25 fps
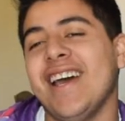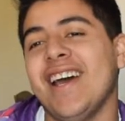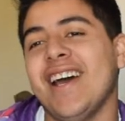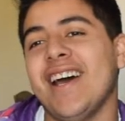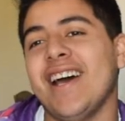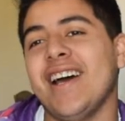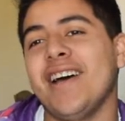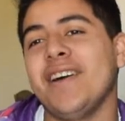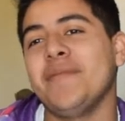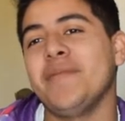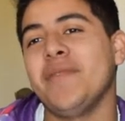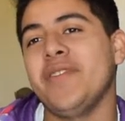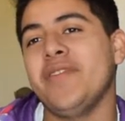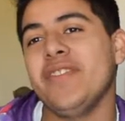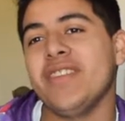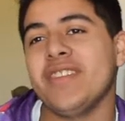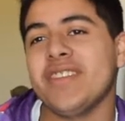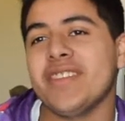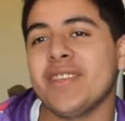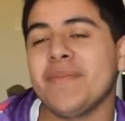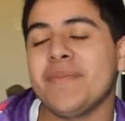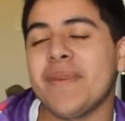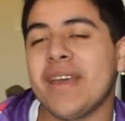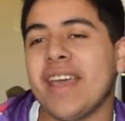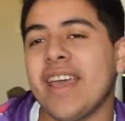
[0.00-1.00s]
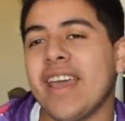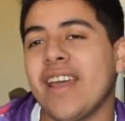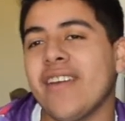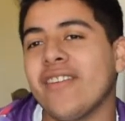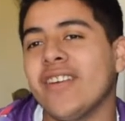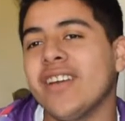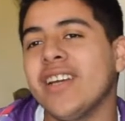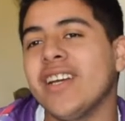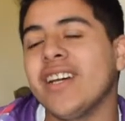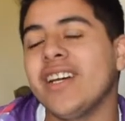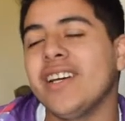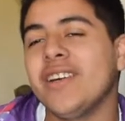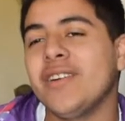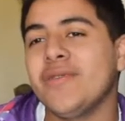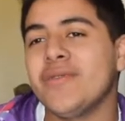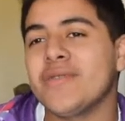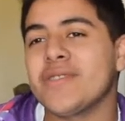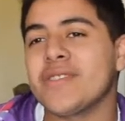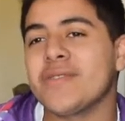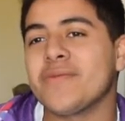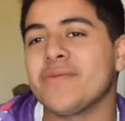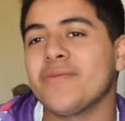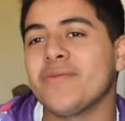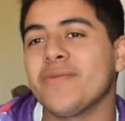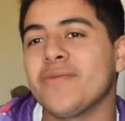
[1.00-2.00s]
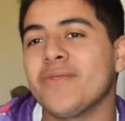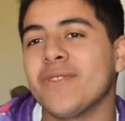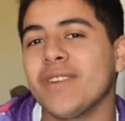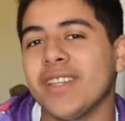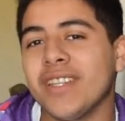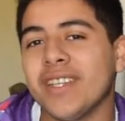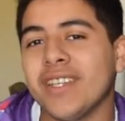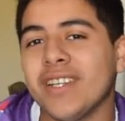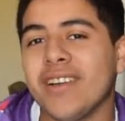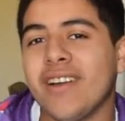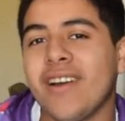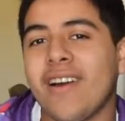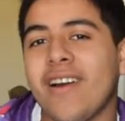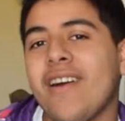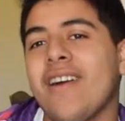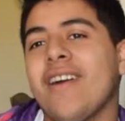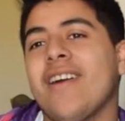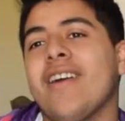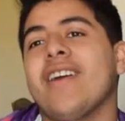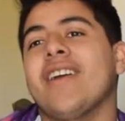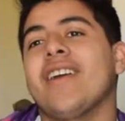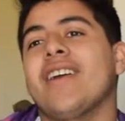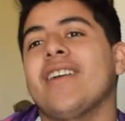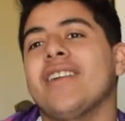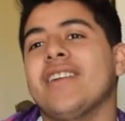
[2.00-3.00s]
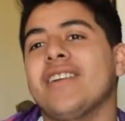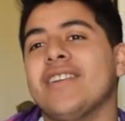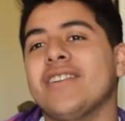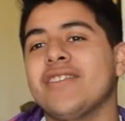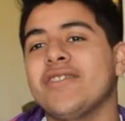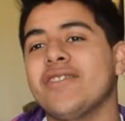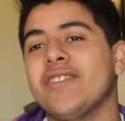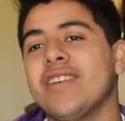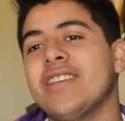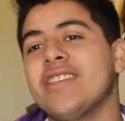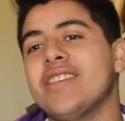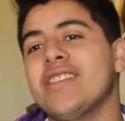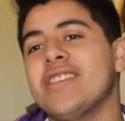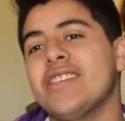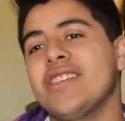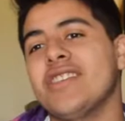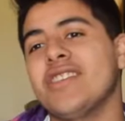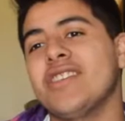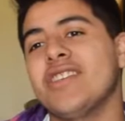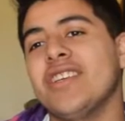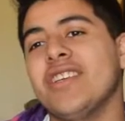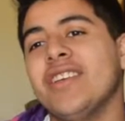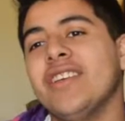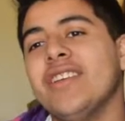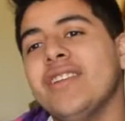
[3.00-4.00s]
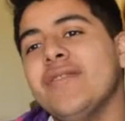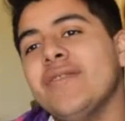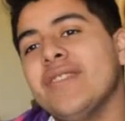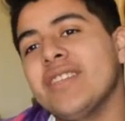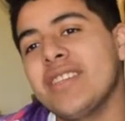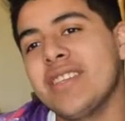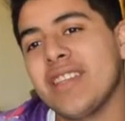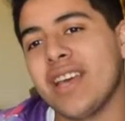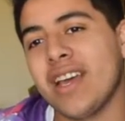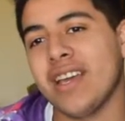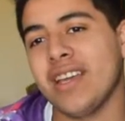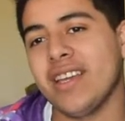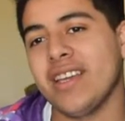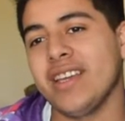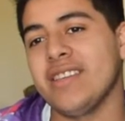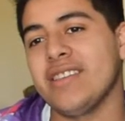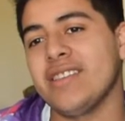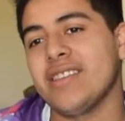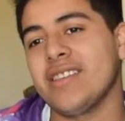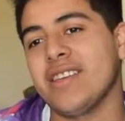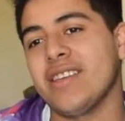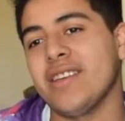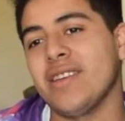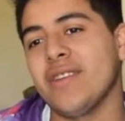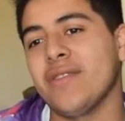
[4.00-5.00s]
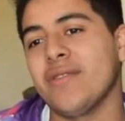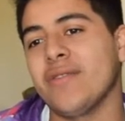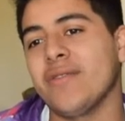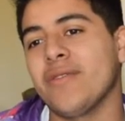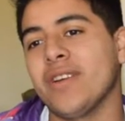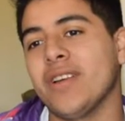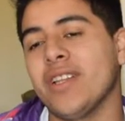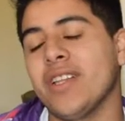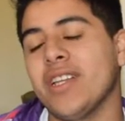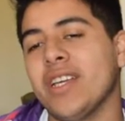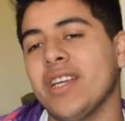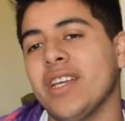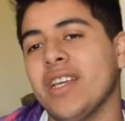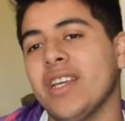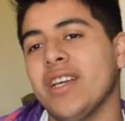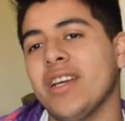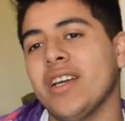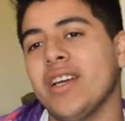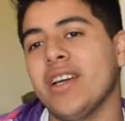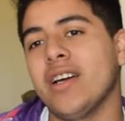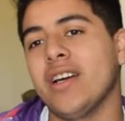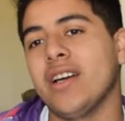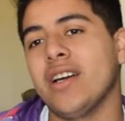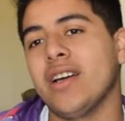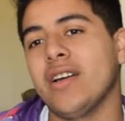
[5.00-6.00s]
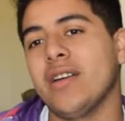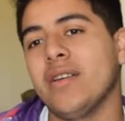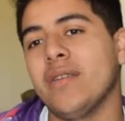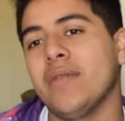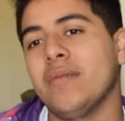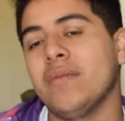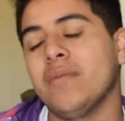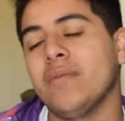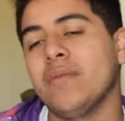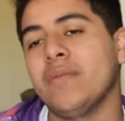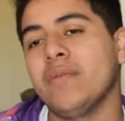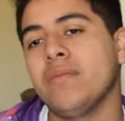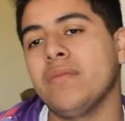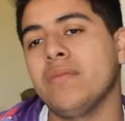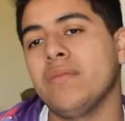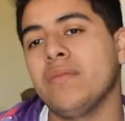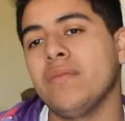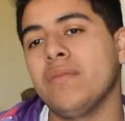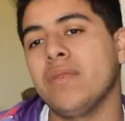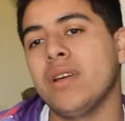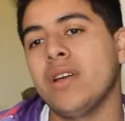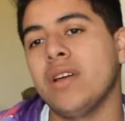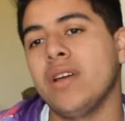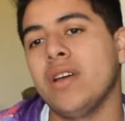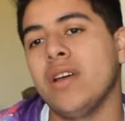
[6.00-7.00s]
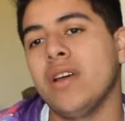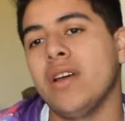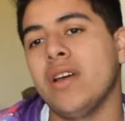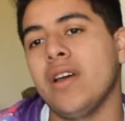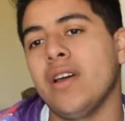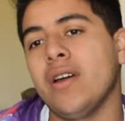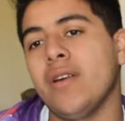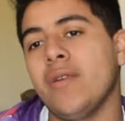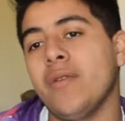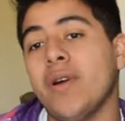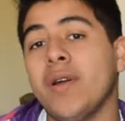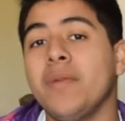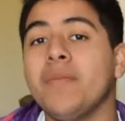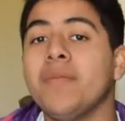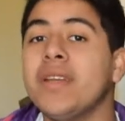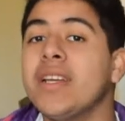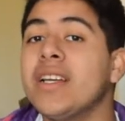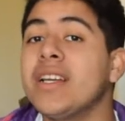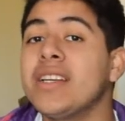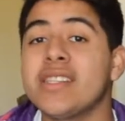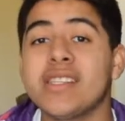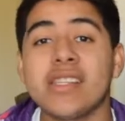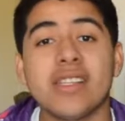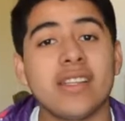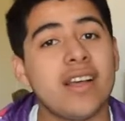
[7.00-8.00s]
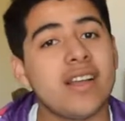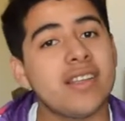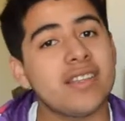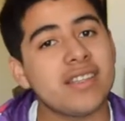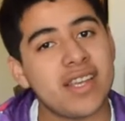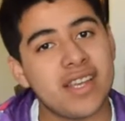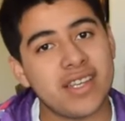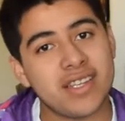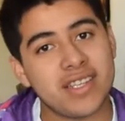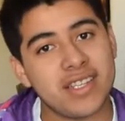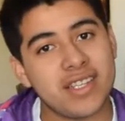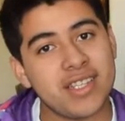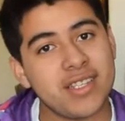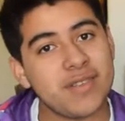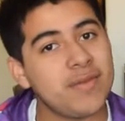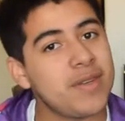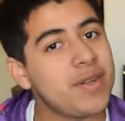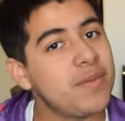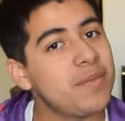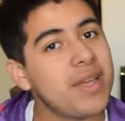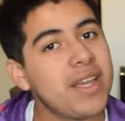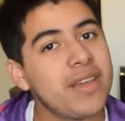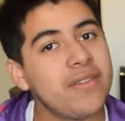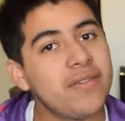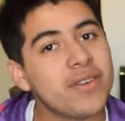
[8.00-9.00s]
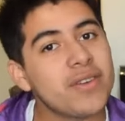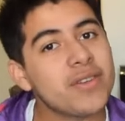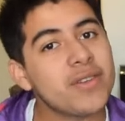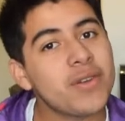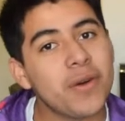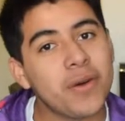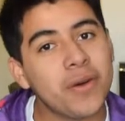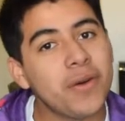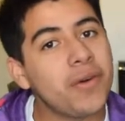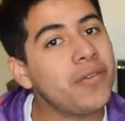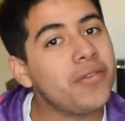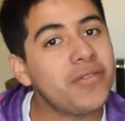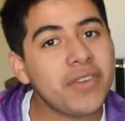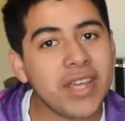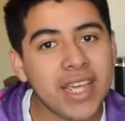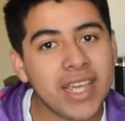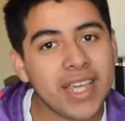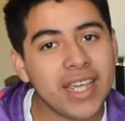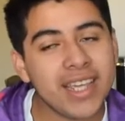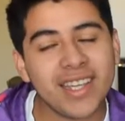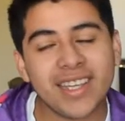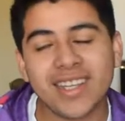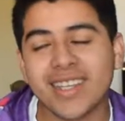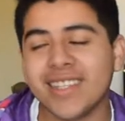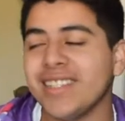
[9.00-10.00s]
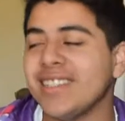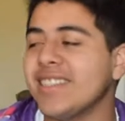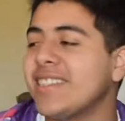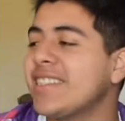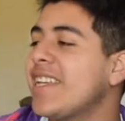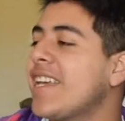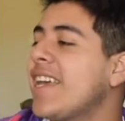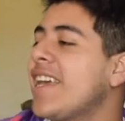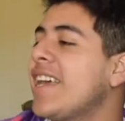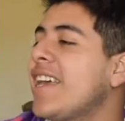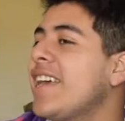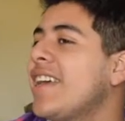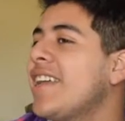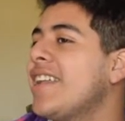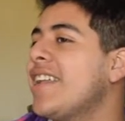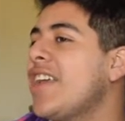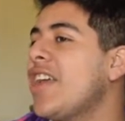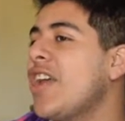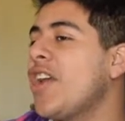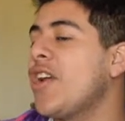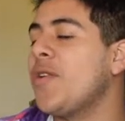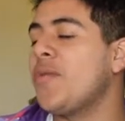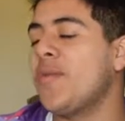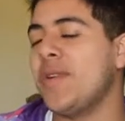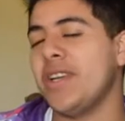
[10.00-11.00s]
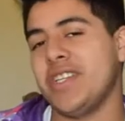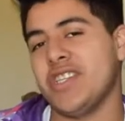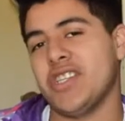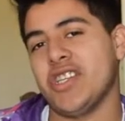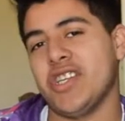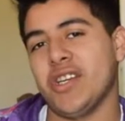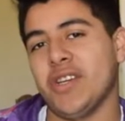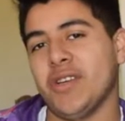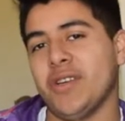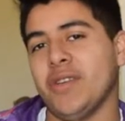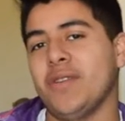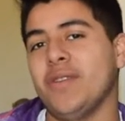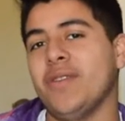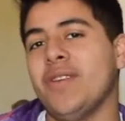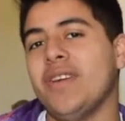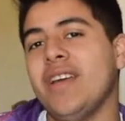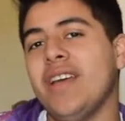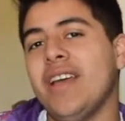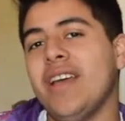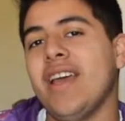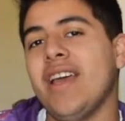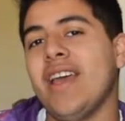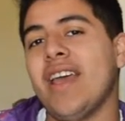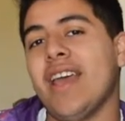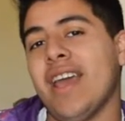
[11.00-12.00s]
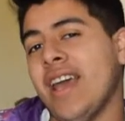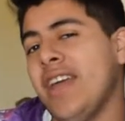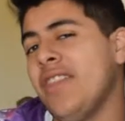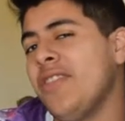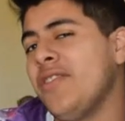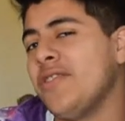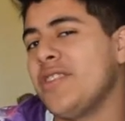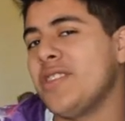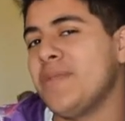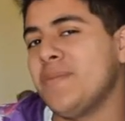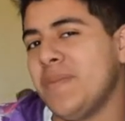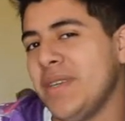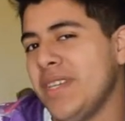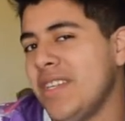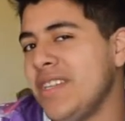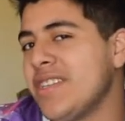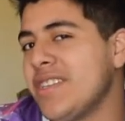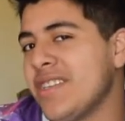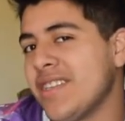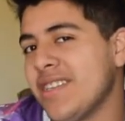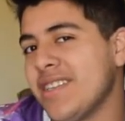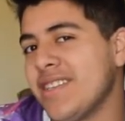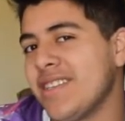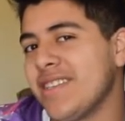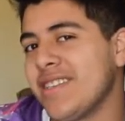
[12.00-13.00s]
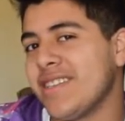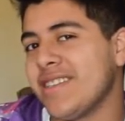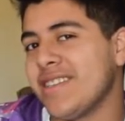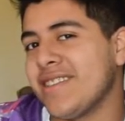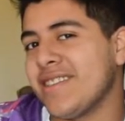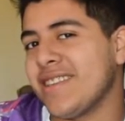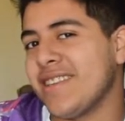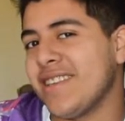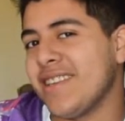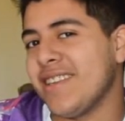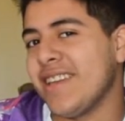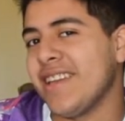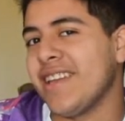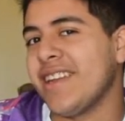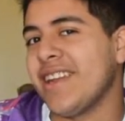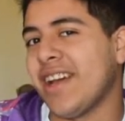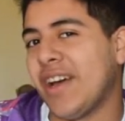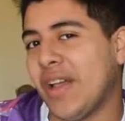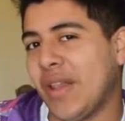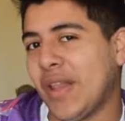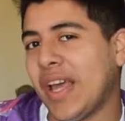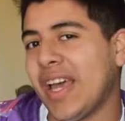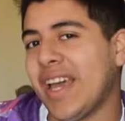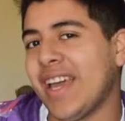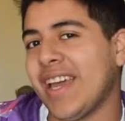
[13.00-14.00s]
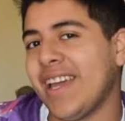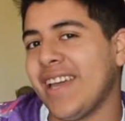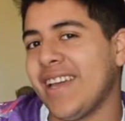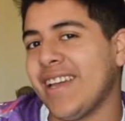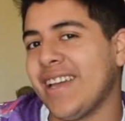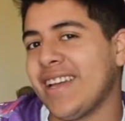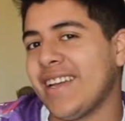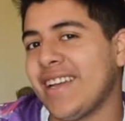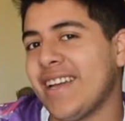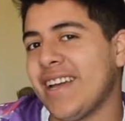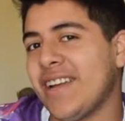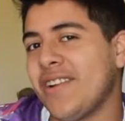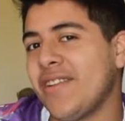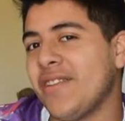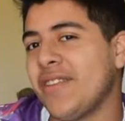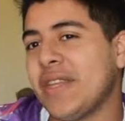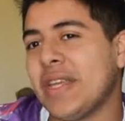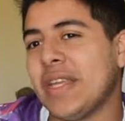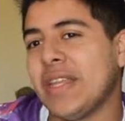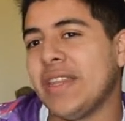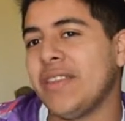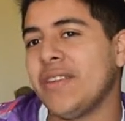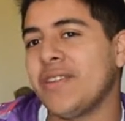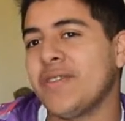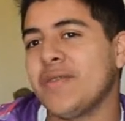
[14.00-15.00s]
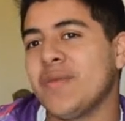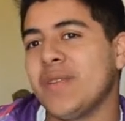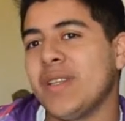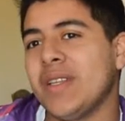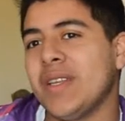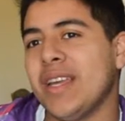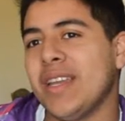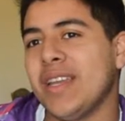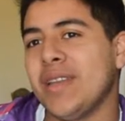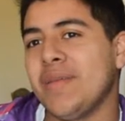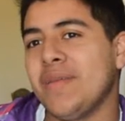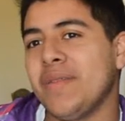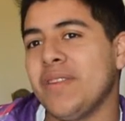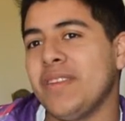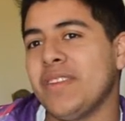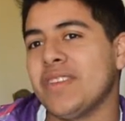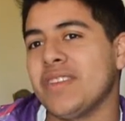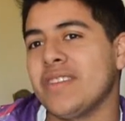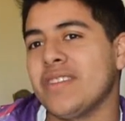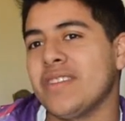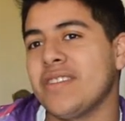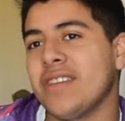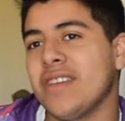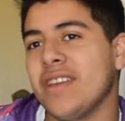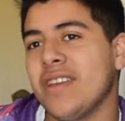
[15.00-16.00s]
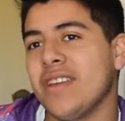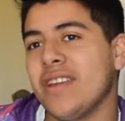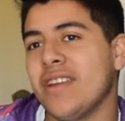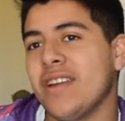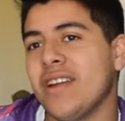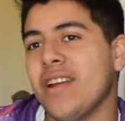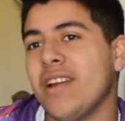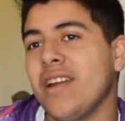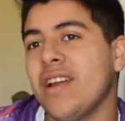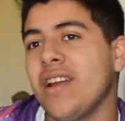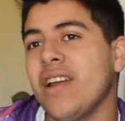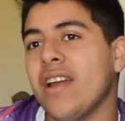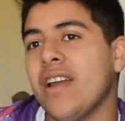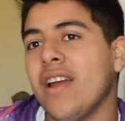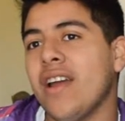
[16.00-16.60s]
Uh, moving to the Bay Area was a really hard transition. It wasn't that easy, really. Um, one, because in Los Angeles we don't pay for toll fees, and here we do. And there's beaches in LA. I don't think there's really any beaches here.